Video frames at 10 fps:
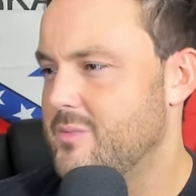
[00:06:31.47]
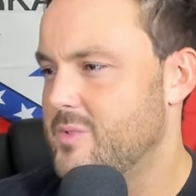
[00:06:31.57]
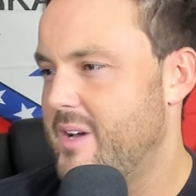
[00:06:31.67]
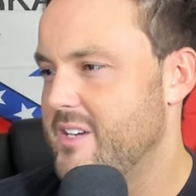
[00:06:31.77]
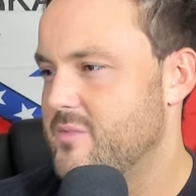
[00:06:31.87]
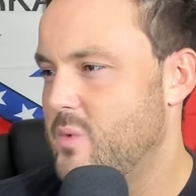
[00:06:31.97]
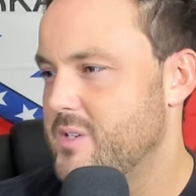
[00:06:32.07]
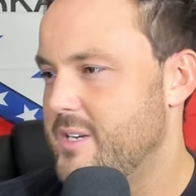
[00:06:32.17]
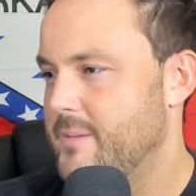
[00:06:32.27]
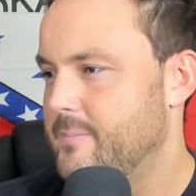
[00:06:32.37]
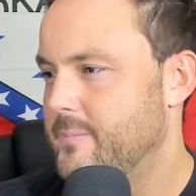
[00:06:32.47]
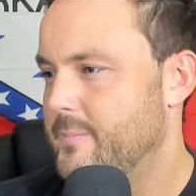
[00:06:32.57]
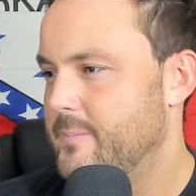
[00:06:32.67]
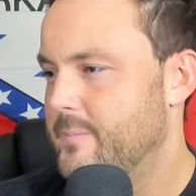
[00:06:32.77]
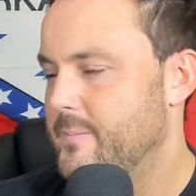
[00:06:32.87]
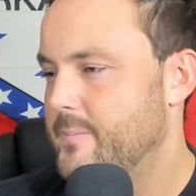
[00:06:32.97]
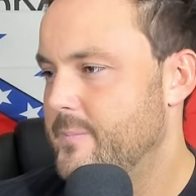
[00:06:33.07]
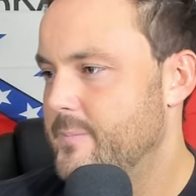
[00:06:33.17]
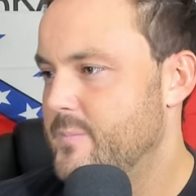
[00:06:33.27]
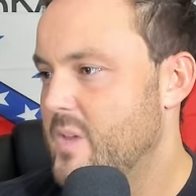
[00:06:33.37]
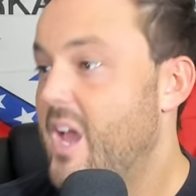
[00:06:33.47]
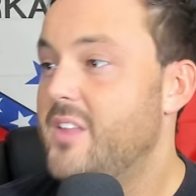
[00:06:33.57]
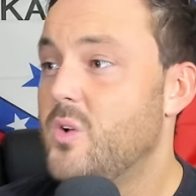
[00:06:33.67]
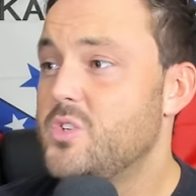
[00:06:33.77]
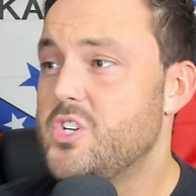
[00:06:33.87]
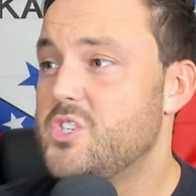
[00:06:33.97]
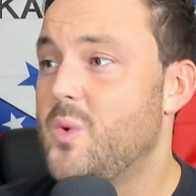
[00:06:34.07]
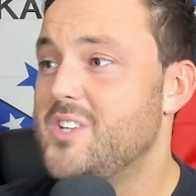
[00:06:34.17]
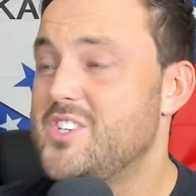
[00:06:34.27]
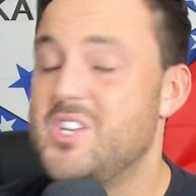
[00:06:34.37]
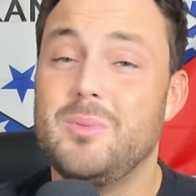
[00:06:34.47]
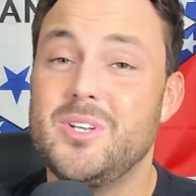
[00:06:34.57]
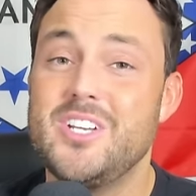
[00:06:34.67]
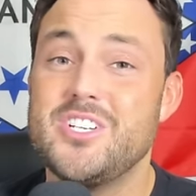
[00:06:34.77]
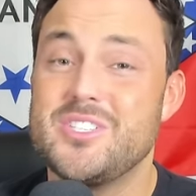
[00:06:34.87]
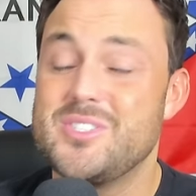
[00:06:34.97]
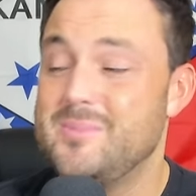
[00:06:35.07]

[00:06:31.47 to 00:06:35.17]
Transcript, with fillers: was minus fourteen. And those are just the ones in double digits.